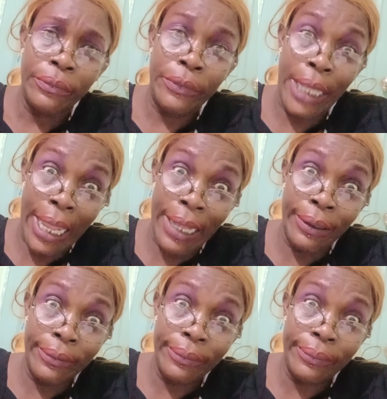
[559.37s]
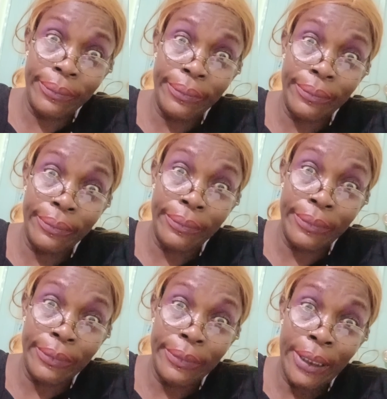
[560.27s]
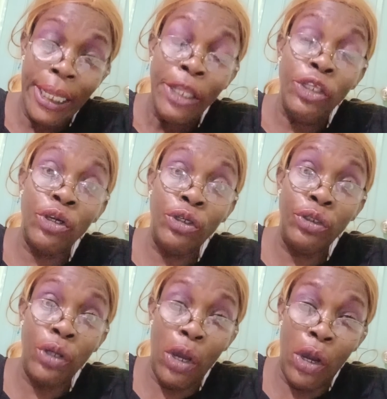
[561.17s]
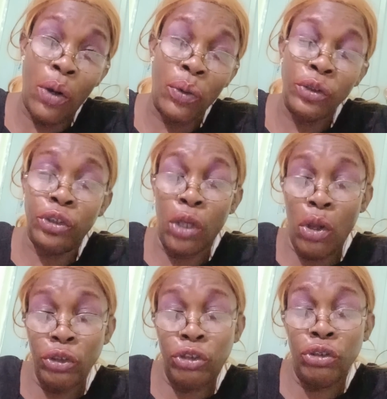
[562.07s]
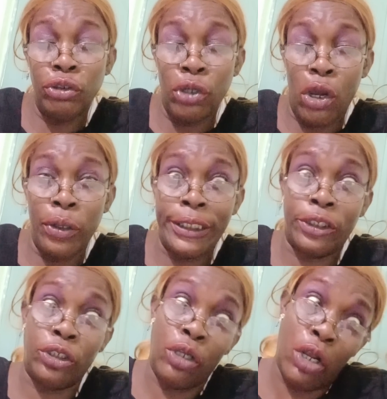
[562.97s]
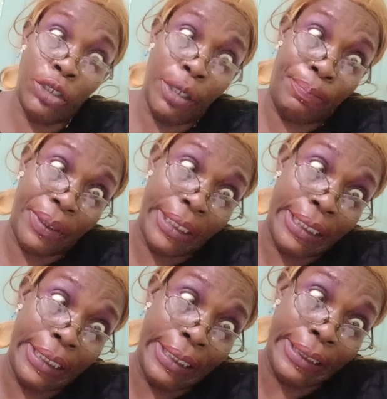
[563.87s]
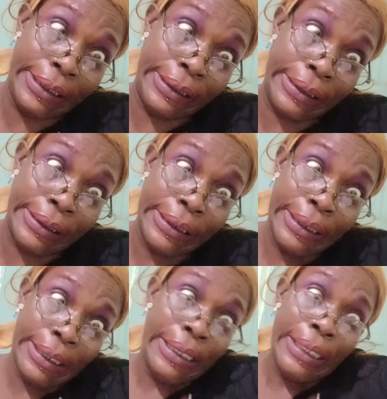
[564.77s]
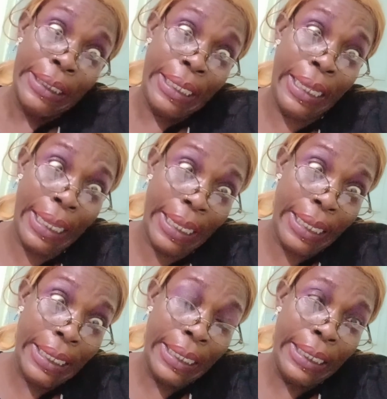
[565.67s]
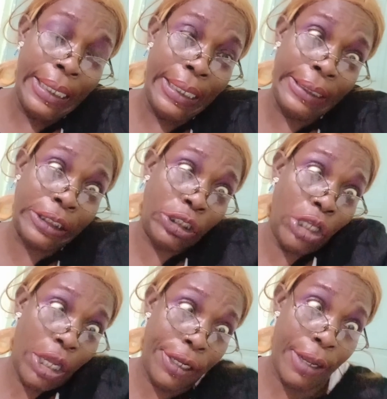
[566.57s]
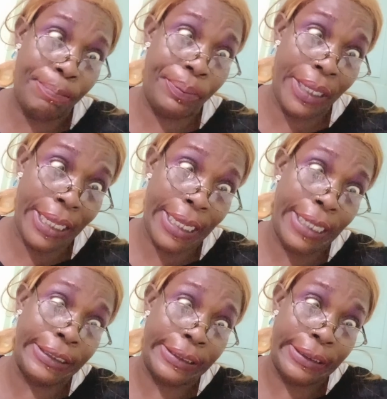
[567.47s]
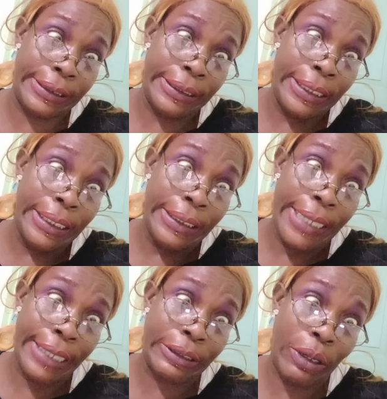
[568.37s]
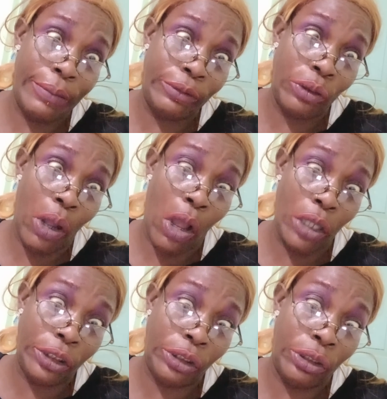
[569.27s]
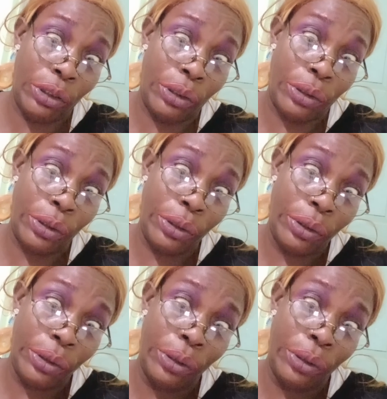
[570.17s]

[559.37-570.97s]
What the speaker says: Yeah? You know, don't you know it's your duppies? Eh? It's your duppies that come to haunt you.